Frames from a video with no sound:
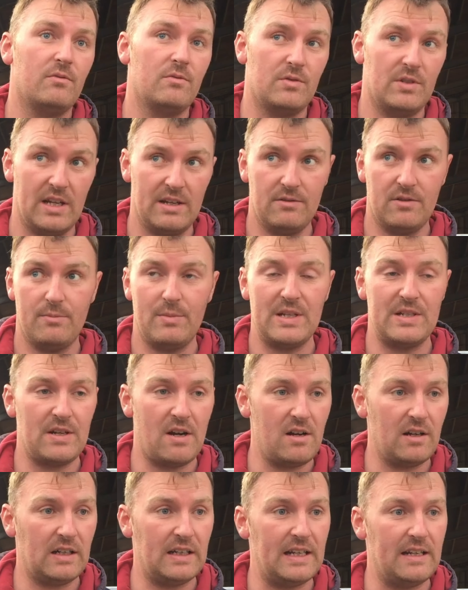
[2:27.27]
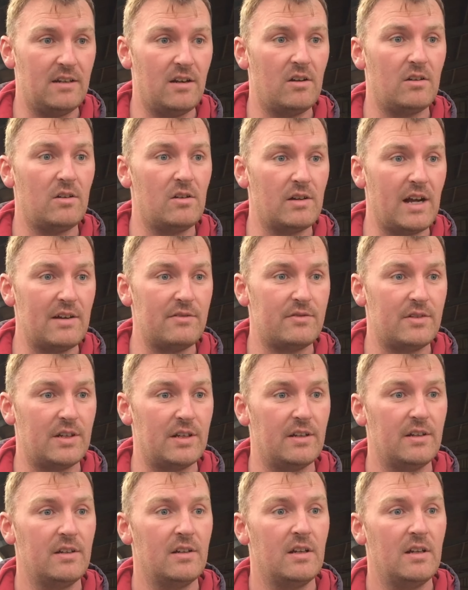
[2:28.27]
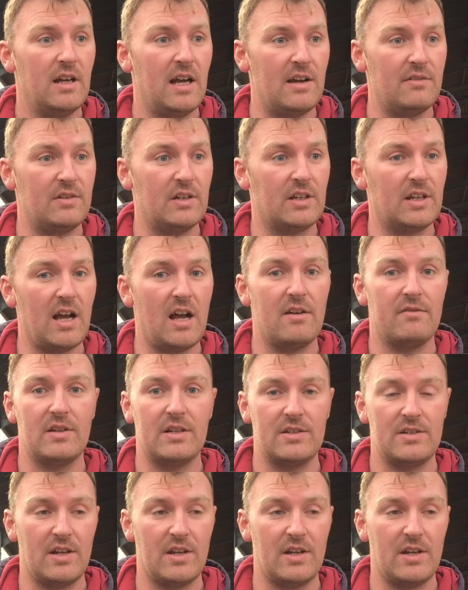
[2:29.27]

seemed to be cycling not long after calving.